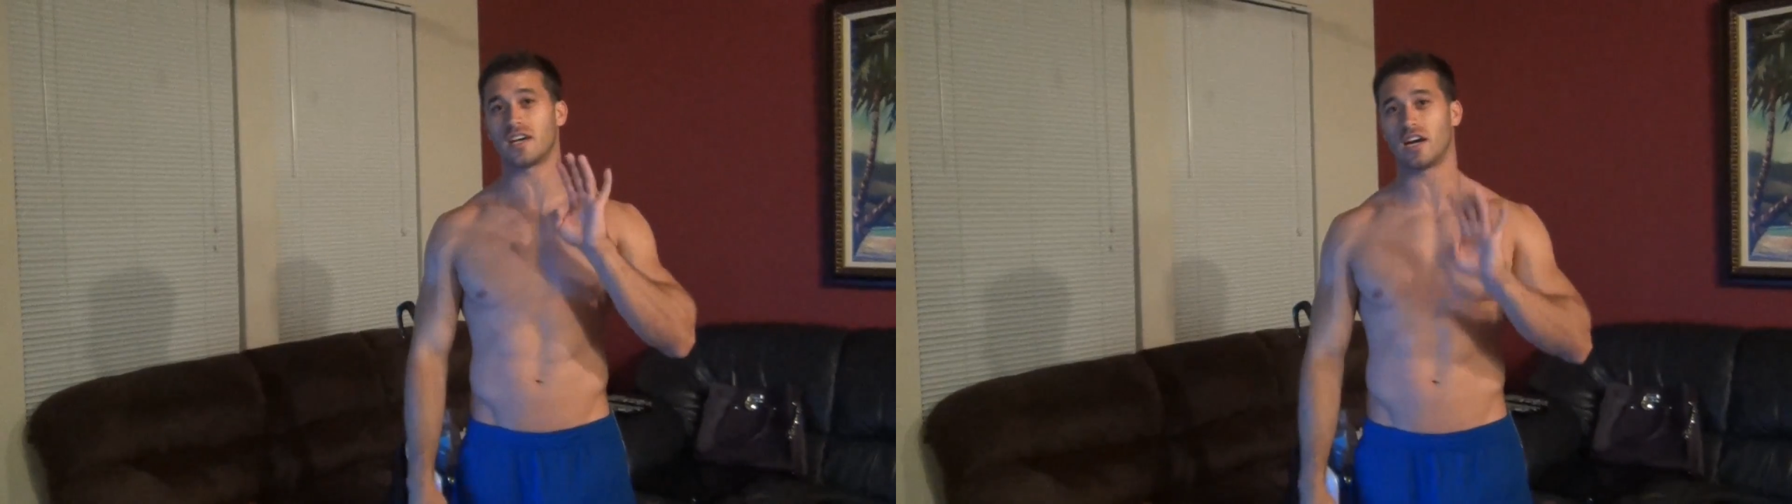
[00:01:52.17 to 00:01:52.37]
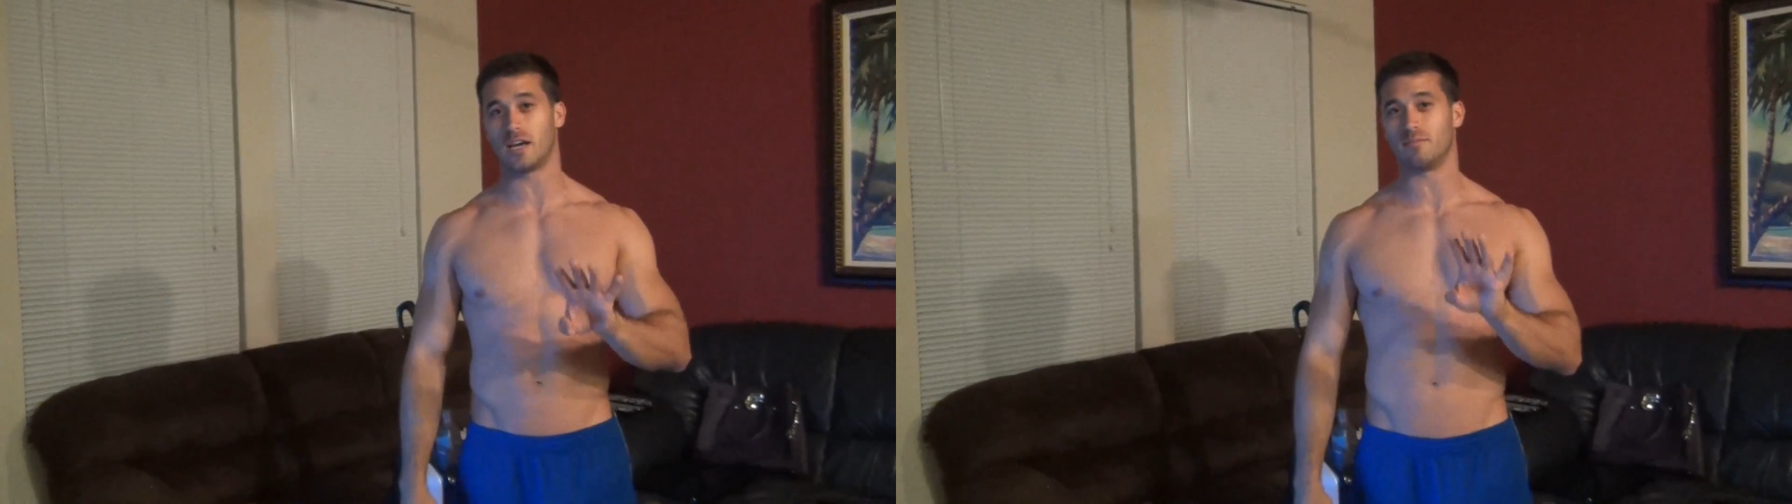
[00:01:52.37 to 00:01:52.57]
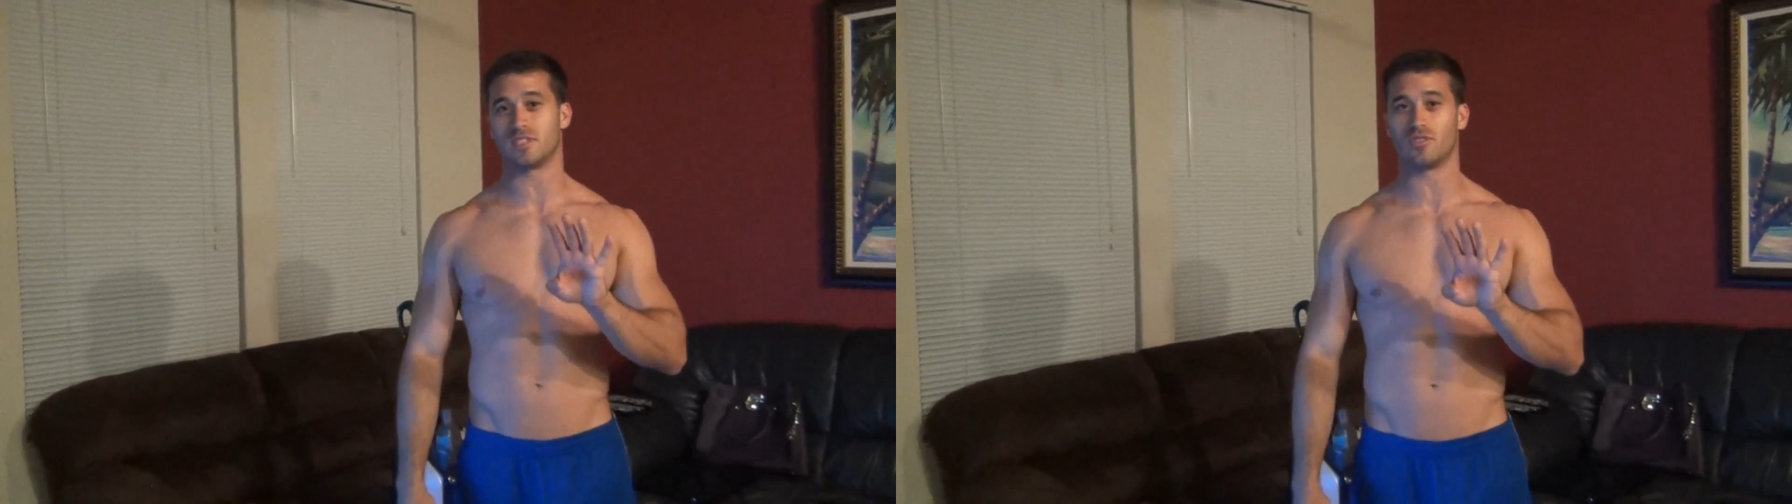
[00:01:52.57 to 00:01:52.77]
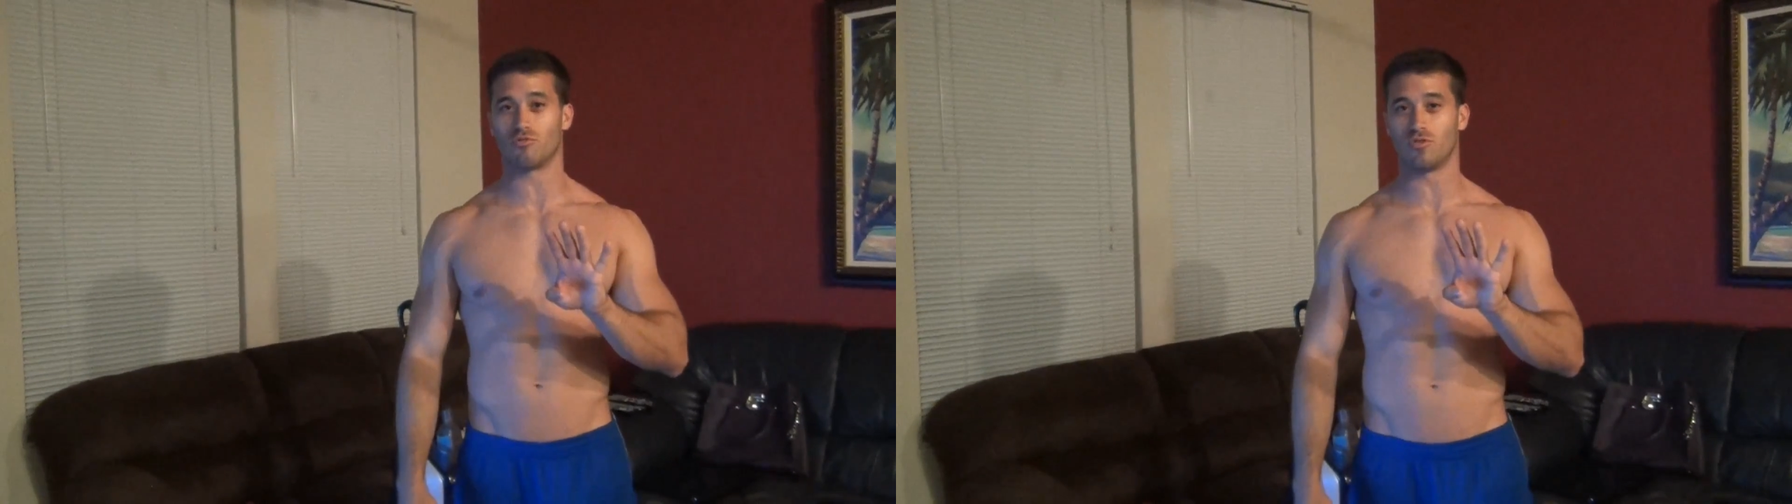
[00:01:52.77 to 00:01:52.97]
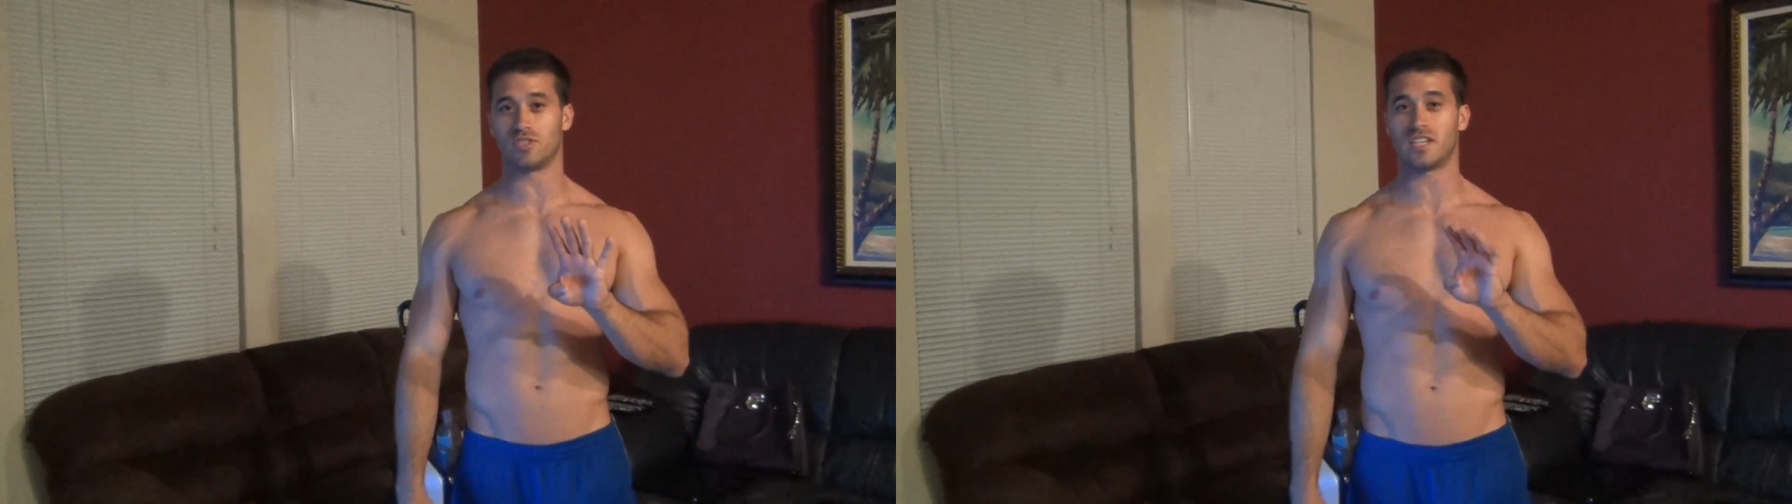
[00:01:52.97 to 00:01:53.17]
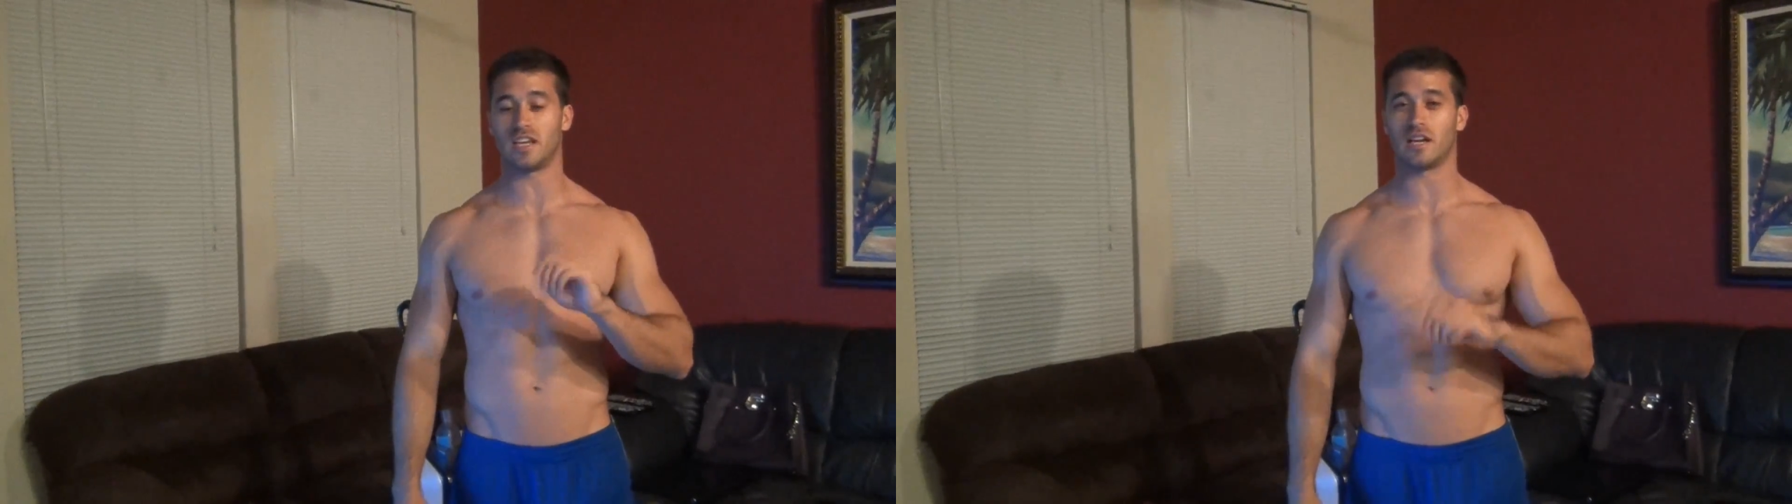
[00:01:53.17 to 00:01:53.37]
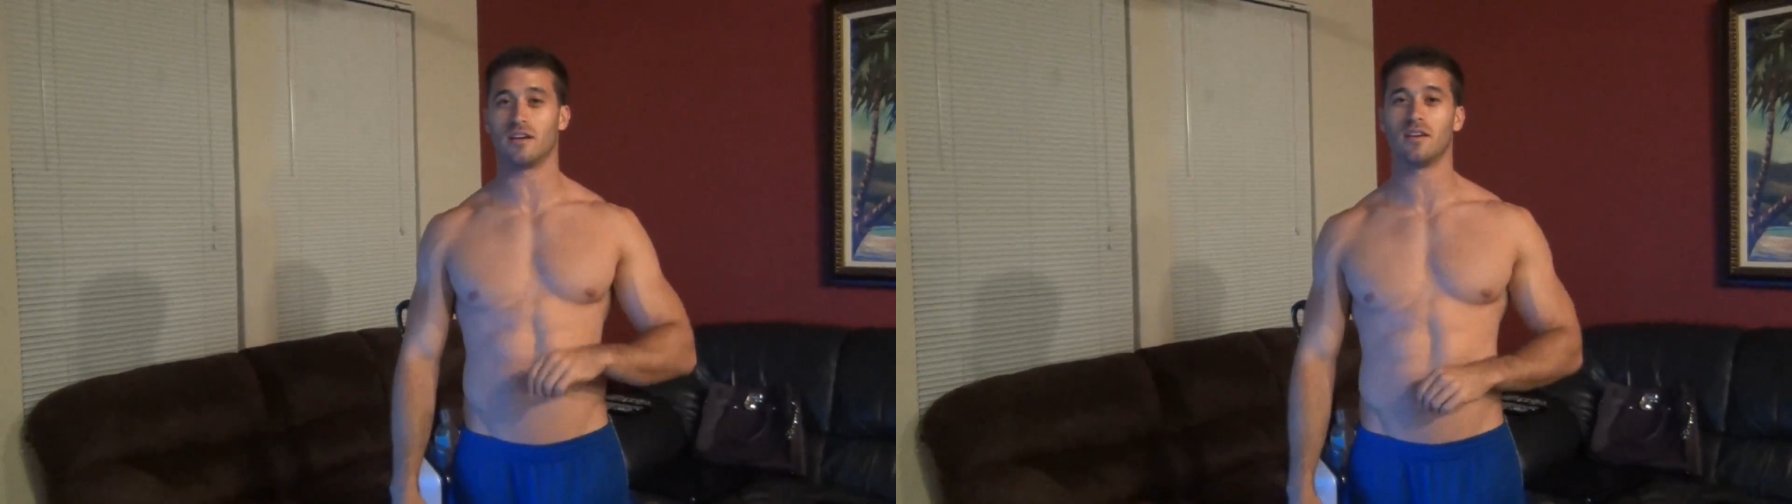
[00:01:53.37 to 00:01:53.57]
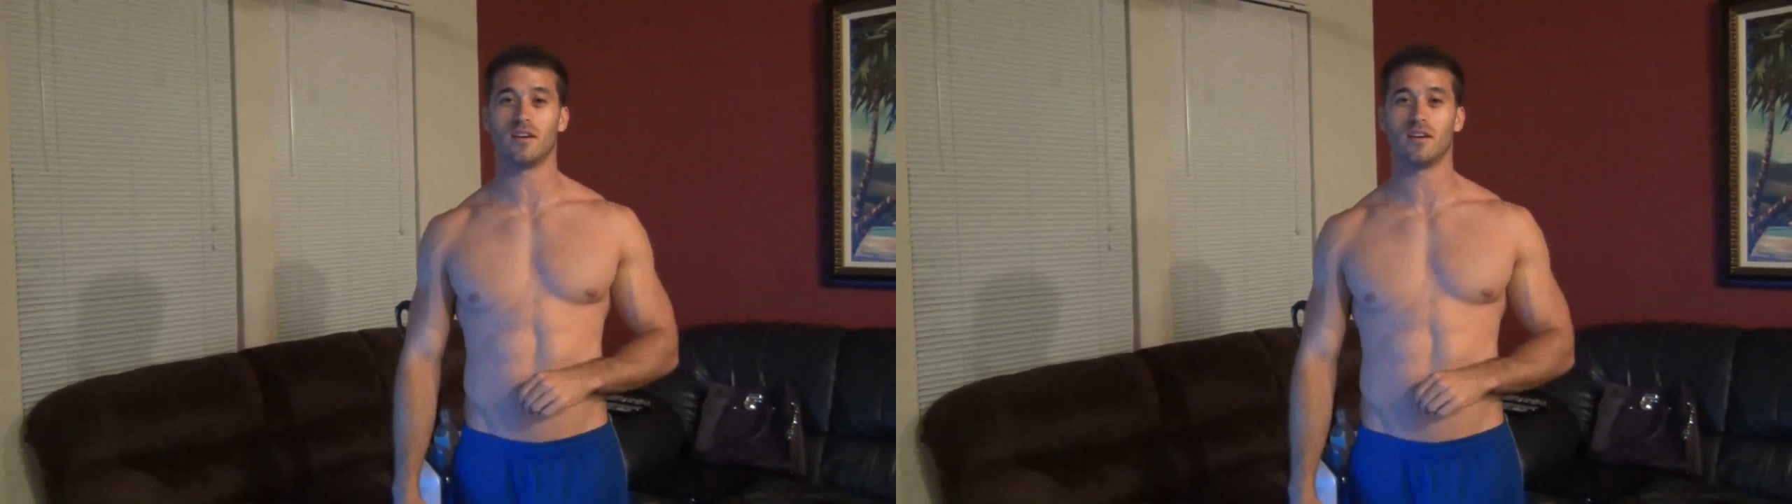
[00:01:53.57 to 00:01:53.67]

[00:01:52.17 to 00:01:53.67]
times, the routine.